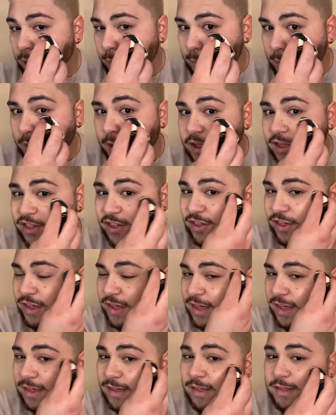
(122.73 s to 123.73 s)
my
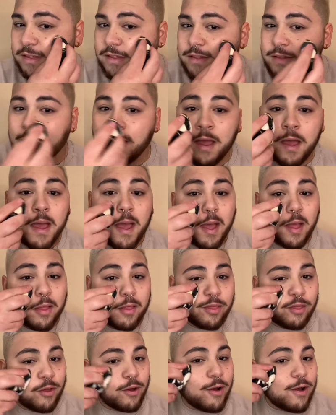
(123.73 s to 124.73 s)
cheeks
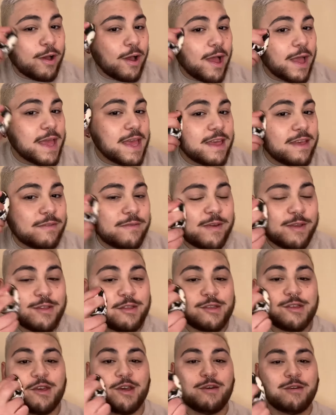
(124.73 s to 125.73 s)
look even
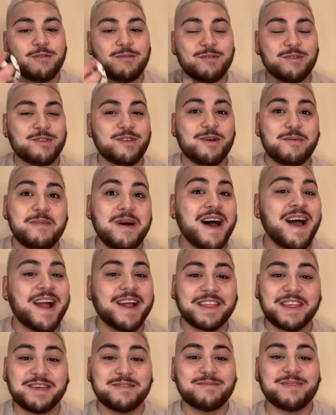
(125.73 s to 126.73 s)
toned, so I'm
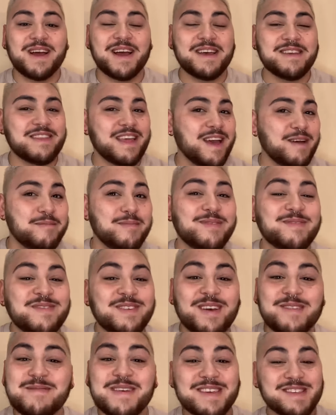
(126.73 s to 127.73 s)
highly impressed.
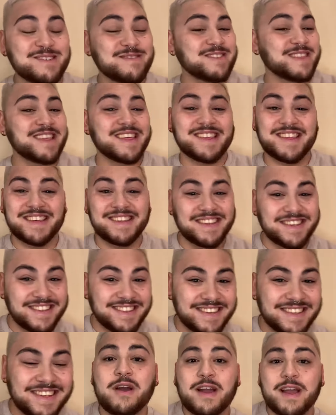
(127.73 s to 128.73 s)
I'm actually really excited.
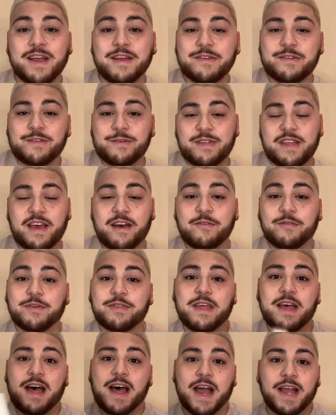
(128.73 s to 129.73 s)
Alright, so now for
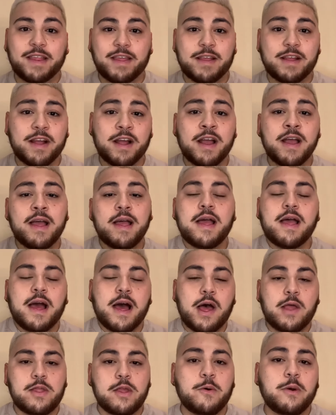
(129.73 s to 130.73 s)
the highlighter.
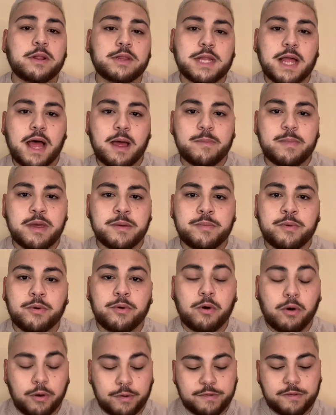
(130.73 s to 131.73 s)
I know a lot of people
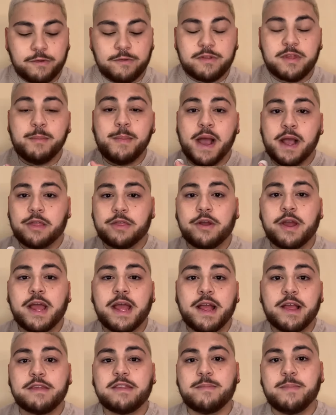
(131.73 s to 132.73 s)
also use the back of their
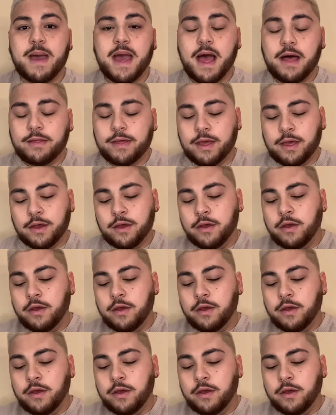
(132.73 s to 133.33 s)
hand as a palette,